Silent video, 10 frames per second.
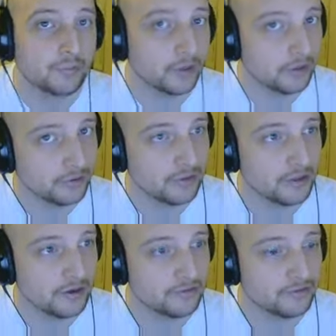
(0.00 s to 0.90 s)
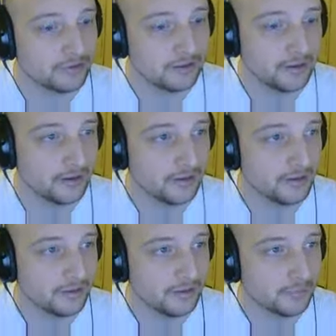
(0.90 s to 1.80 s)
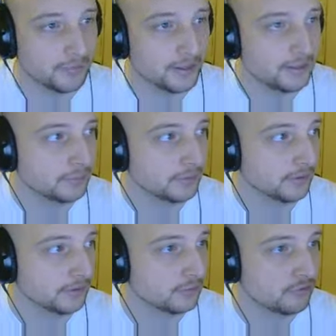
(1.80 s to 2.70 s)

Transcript: what are your thoughts on the Pinebook?